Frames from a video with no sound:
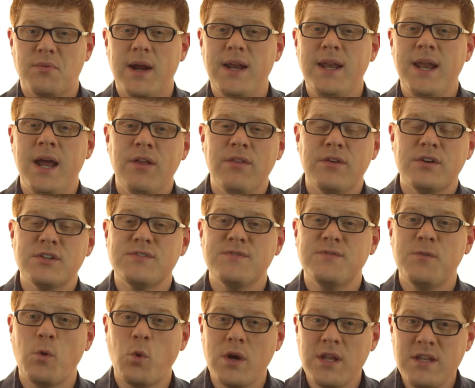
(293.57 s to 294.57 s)
Right now there's
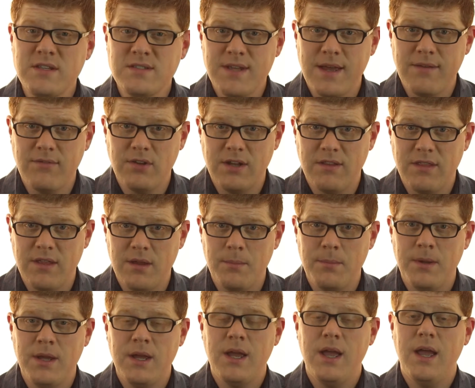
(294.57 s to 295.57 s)
47 of
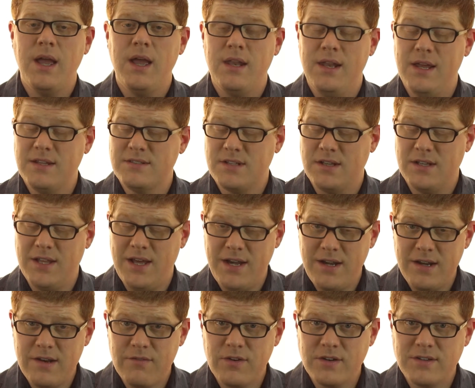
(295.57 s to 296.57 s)
them, and that's a lot
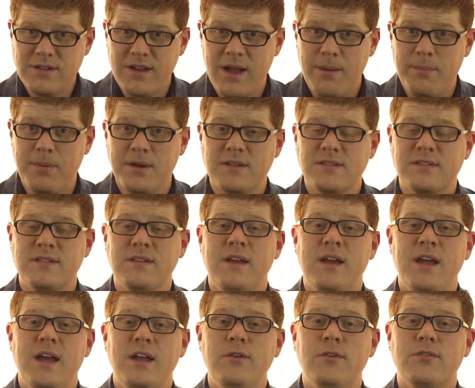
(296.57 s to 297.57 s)
of different topics,
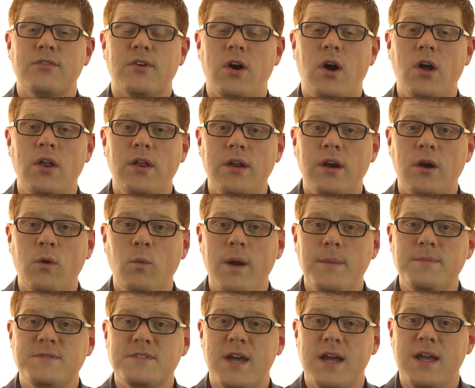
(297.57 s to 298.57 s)
and those are all on our
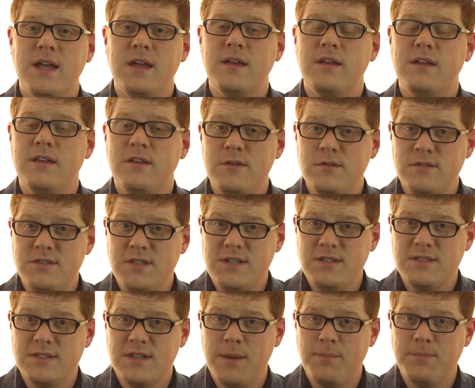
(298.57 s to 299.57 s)
website,
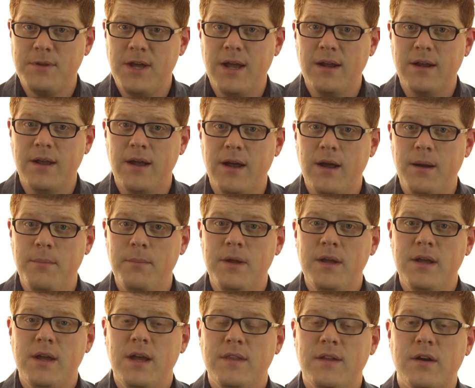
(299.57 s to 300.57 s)
qcstep.com,
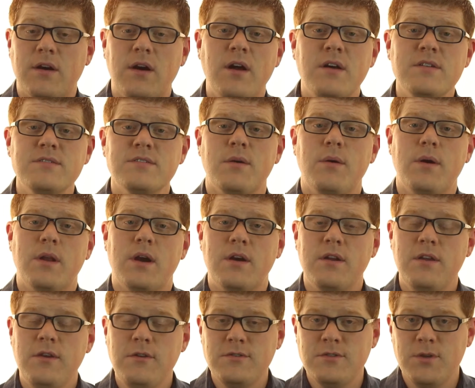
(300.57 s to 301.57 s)
and they're also on our
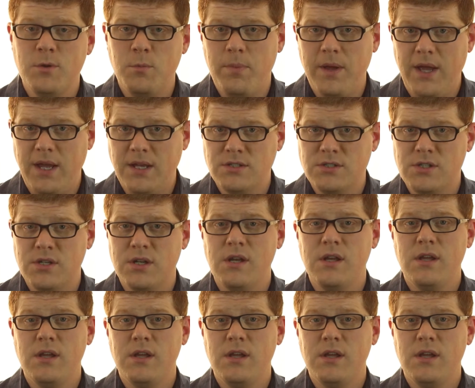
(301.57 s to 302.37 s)
YouTube page,